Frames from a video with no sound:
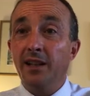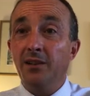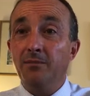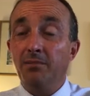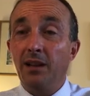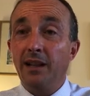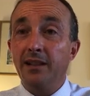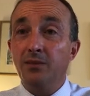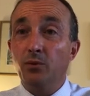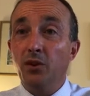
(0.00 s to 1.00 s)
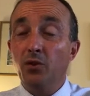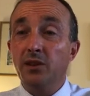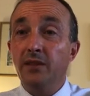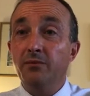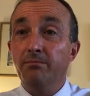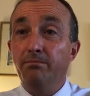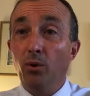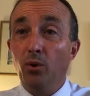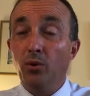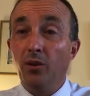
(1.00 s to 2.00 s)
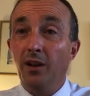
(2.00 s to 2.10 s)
England players were not even born